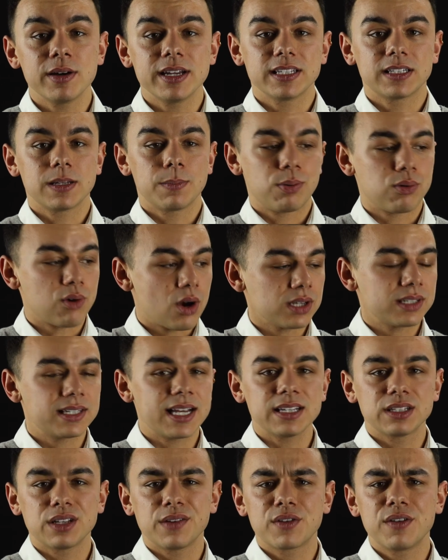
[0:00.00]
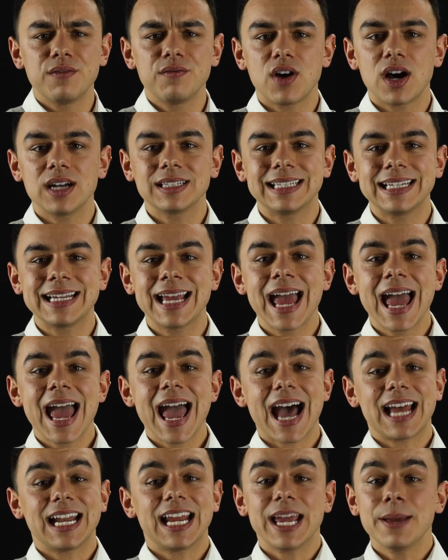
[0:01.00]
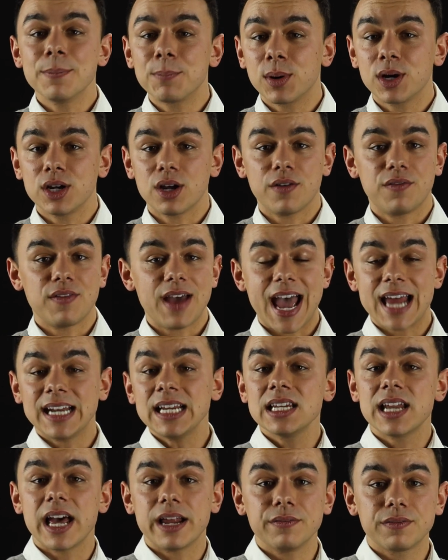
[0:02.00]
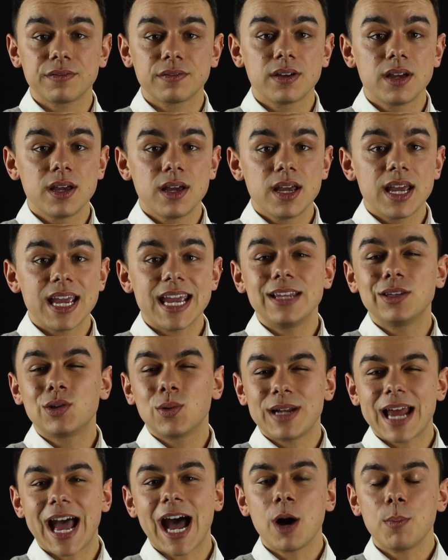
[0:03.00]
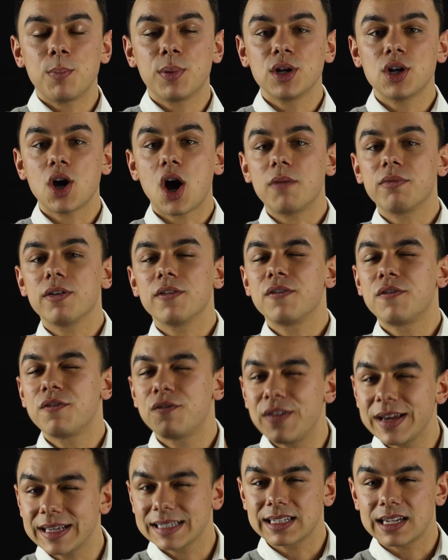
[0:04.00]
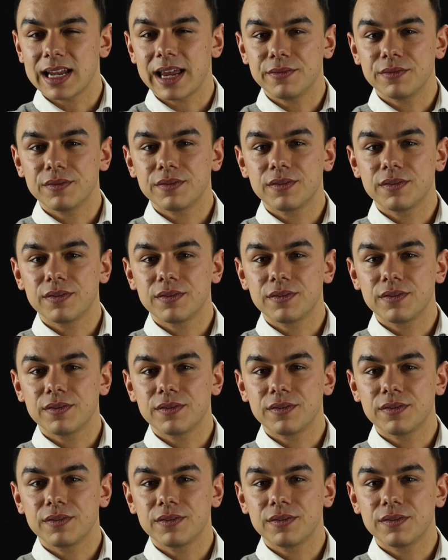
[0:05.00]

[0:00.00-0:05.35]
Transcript: it is the process of converting an input of any length into an output of a fixed length.